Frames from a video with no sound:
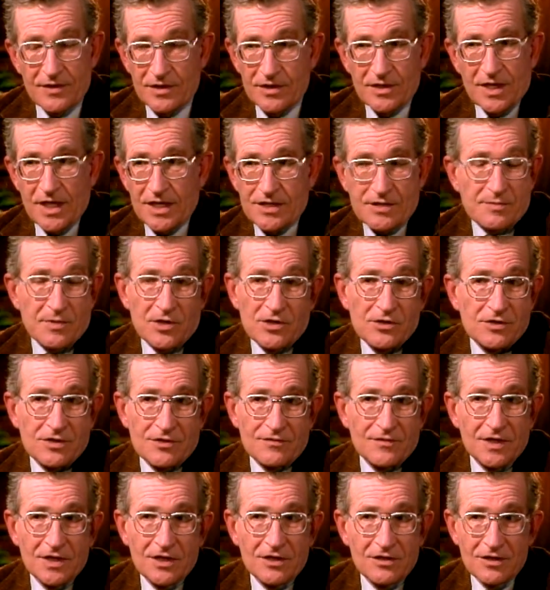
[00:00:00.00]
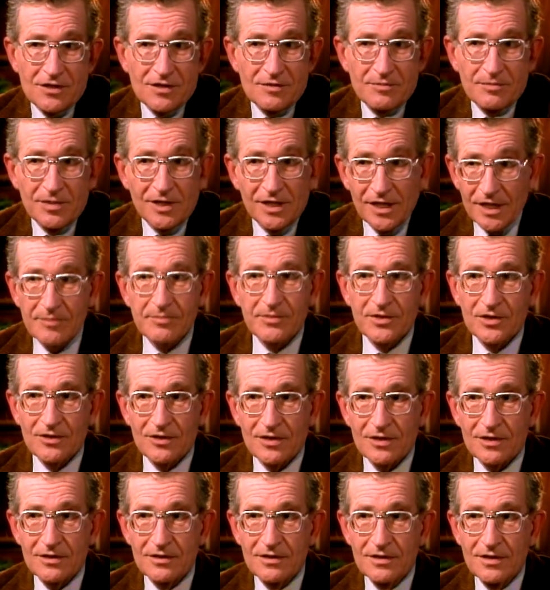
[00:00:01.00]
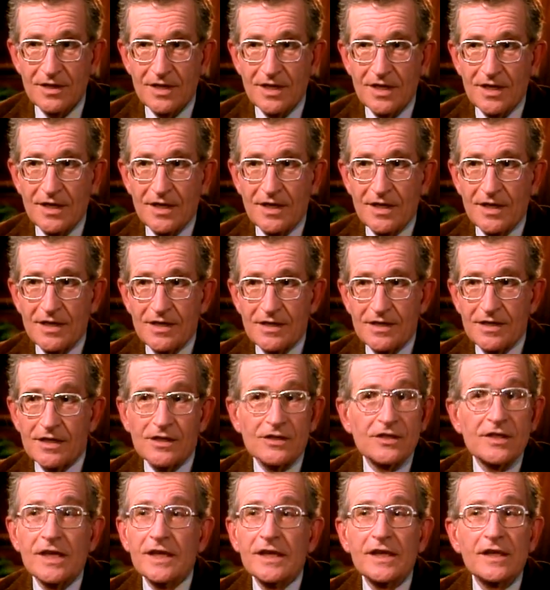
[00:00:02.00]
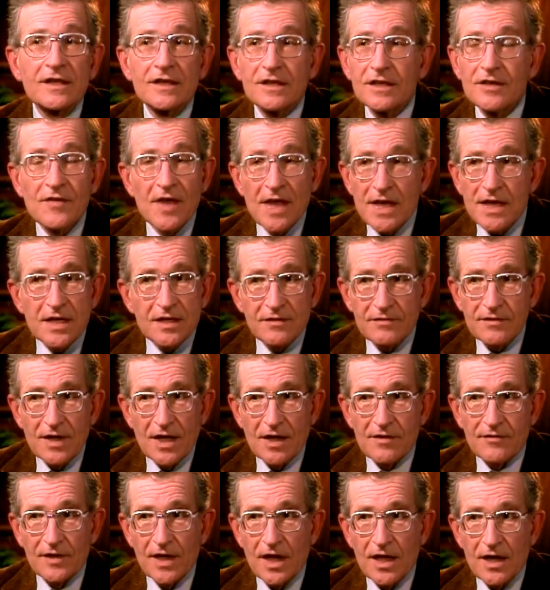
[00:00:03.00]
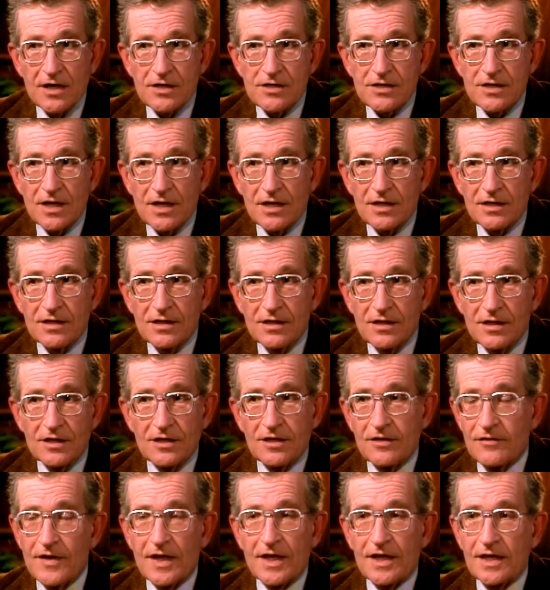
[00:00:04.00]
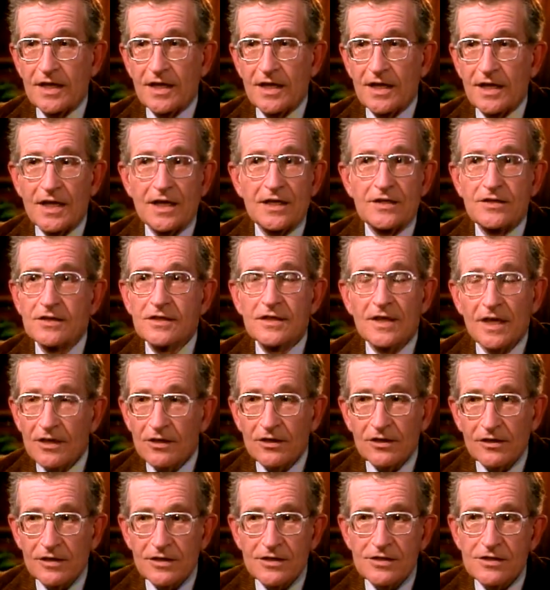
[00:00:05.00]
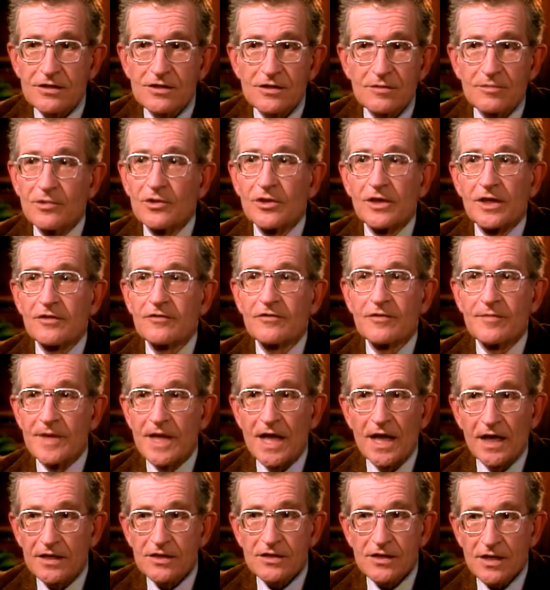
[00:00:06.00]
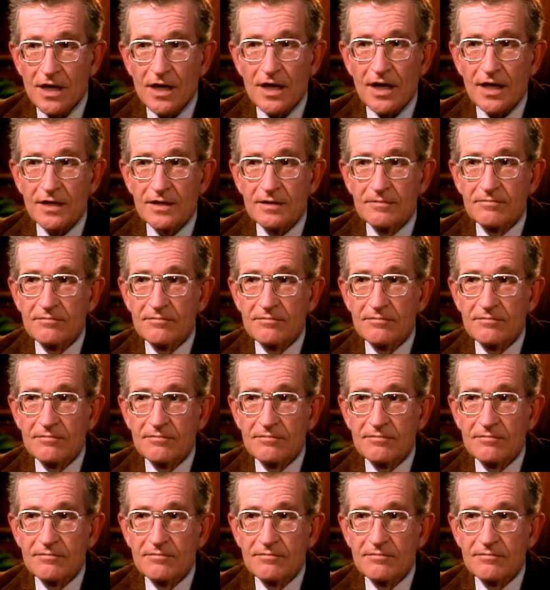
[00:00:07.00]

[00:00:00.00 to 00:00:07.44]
I suppose if you go to the Politburo, they'll tell you they're defending Afghanistan. They're defending it against terrorists supported from the outside.